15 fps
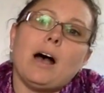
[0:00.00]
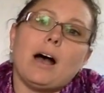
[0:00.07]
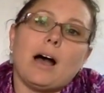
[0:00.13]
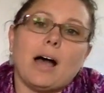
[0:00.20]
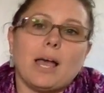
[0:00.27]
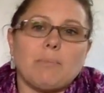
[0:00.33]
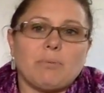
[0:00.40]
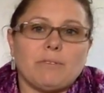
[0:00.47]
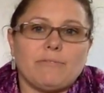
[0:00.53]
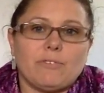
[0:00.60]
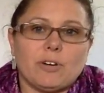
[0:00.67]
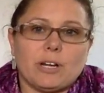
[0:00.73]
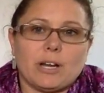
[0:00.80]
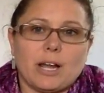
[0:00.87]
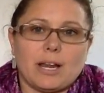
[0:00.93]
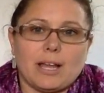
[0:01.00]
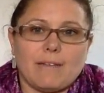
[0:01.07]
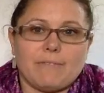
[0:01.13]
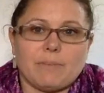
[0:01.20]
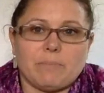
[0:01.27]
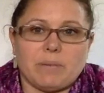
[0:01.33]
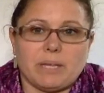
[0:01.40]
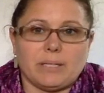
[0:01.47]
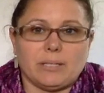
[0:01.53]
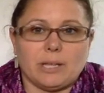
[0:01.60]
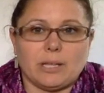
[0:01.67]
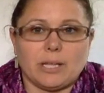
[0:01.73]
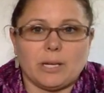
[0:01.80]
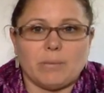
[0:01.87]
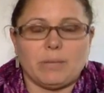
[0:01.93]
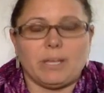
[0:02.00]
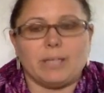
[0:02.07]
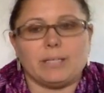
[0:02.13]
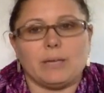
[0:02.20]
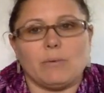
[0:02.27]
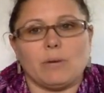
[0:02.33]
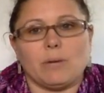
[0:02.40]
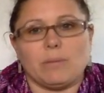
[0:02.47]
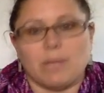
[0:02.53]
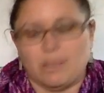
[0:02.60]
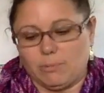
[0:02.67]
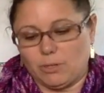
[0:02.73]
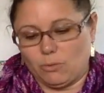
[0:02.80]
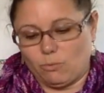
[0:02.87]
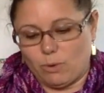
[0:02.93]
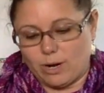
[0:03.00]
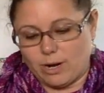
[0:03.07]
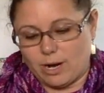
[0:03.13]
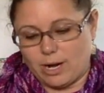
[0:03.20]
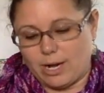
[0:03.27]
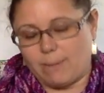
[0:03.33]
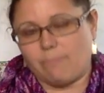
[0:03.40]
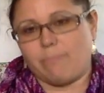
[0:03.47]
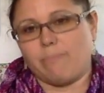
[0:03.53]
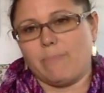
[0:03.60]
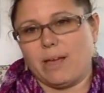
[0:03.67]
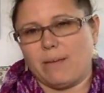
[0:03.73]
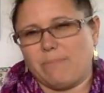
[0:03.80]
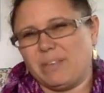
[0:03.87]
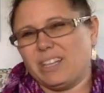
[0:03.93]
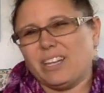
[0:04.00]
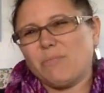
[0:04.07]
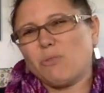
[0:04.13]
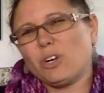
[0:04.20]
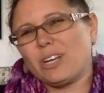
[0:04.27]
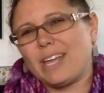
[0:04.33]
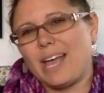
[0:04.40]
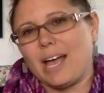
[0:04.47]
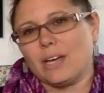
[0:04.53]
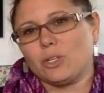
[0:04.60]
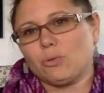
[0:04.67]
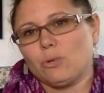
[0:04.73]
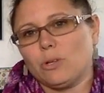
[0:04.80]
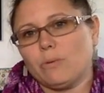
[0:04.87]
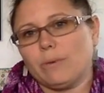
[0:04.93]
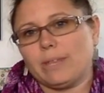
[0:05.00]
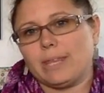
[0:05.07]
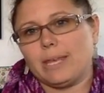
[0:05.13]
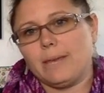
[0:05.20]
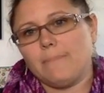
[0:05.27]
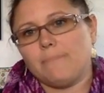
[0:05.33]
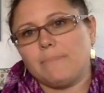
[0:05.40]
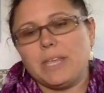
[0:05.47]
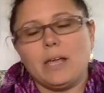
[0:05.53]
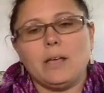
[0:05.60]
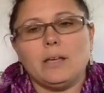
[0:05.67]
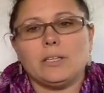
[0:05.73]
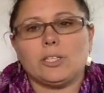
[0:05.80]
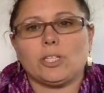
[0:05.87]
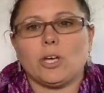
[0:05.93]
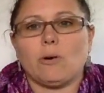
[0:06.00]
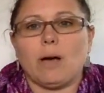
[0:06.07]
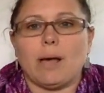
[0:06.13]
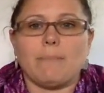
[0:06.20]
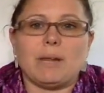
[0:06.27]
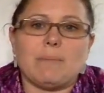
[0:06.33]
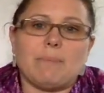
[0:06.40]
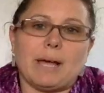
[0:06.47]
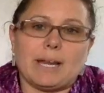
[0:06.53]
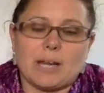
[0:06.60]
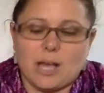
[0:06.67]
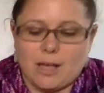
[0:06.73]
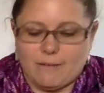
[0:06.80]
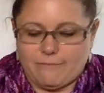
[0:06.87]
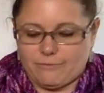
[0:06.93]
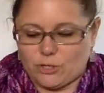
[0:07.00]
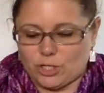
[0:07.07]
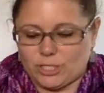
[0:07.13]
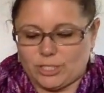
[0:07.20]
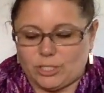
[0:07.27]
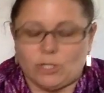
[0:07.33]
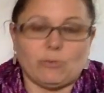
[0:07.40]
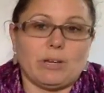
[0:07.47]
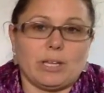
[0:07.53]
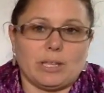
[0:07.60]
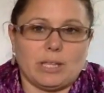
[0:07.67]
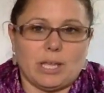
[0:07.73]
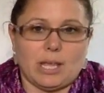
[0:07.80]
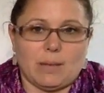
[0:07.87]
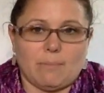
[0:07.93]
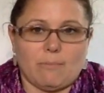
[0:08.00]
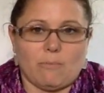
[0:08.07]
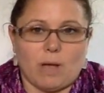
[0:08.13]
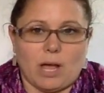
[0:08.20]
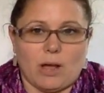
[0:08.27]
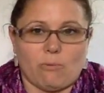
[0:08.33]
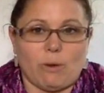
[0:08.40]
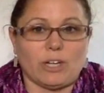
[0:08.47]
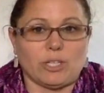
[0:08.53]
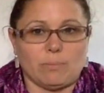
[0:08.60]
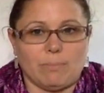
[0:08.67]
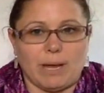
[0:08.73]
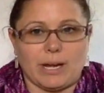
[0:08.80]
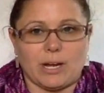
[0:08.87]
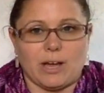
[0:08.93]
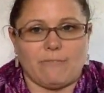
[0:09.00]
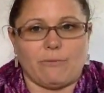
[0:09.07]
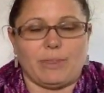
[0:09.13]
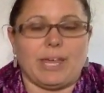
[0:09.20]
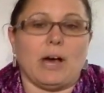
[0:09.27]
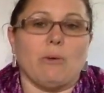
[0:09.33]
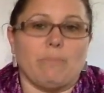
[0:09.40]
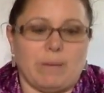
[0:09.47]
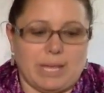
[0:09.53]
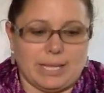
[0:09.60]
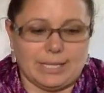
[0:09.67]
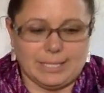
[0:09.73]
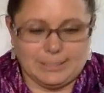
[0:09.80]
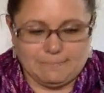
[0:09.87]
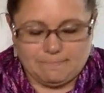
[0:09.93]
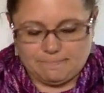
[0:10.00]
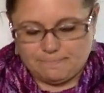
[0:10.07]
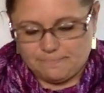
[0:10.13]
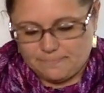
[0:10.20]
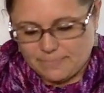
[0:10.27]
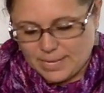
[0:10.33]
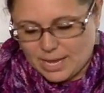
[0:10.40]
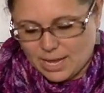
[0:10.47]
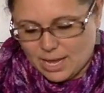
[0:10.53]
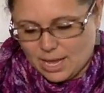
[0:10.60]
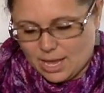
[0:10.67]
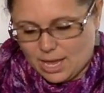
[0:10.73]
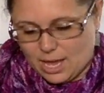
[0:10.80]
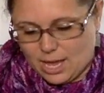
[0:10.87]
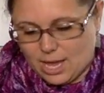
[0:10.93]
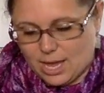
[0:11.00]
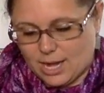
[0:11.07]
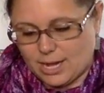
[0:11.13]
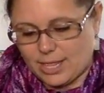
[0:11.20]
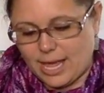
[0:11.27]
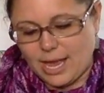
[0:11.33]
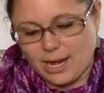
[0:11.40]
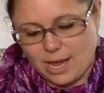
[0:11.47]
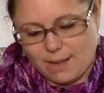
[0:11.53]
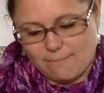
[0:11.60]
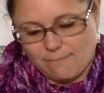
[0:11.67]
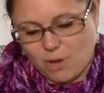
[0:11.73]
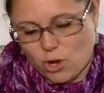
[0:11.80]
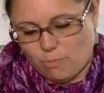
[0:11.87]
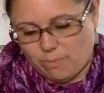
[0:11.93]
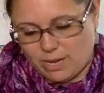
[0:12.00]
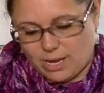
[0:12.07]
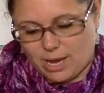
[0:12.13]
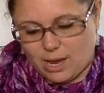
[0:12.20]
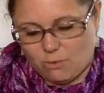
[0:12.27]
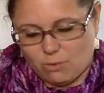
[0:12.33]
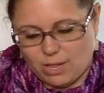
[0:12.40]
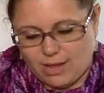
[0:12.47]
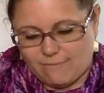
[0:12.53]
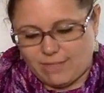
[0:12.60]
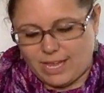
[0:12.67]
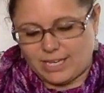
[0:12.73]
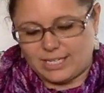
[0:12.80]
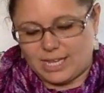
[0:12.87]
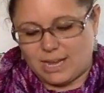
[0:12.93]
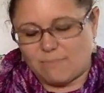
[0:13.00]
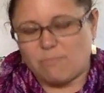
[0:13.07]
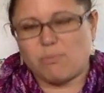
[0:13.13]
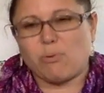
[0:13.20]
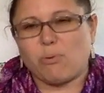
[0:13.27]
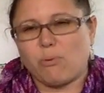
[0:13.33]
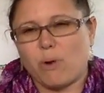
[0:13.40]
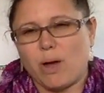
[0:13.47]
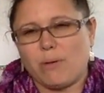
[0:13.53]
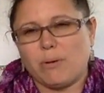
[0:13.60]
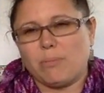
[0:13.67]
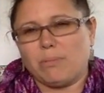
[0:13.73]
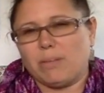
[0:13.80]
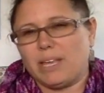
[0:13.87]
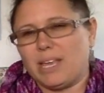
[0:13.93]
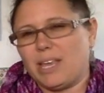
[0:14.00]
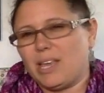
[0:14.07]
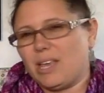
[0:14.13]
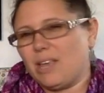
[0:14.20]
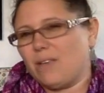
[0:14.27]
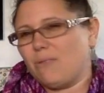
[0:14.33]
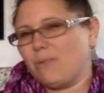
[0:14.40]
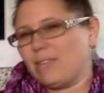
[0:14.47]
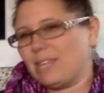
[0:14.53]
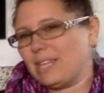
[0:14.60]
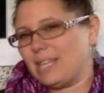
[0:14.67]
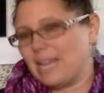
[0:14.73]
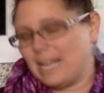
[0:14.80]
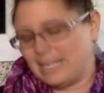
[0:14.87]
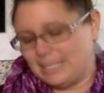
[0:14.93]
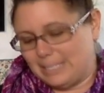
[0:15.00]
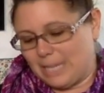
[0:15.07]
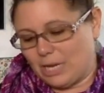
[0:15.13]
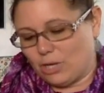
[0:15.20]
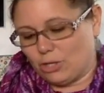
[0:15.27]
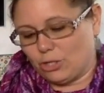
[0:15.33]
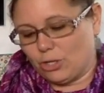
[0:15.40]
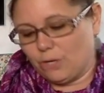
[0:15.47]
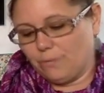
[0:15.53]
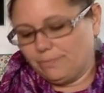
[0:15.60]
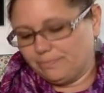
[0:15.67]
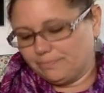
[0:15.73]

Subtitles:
I prefer to not have the beads on there because I want to be able to wear it and be a little more casual with it. So I'm going to bind off just doing the Russian bind off without beads. And that, I'm hoping I will have that done probably within the next day or so.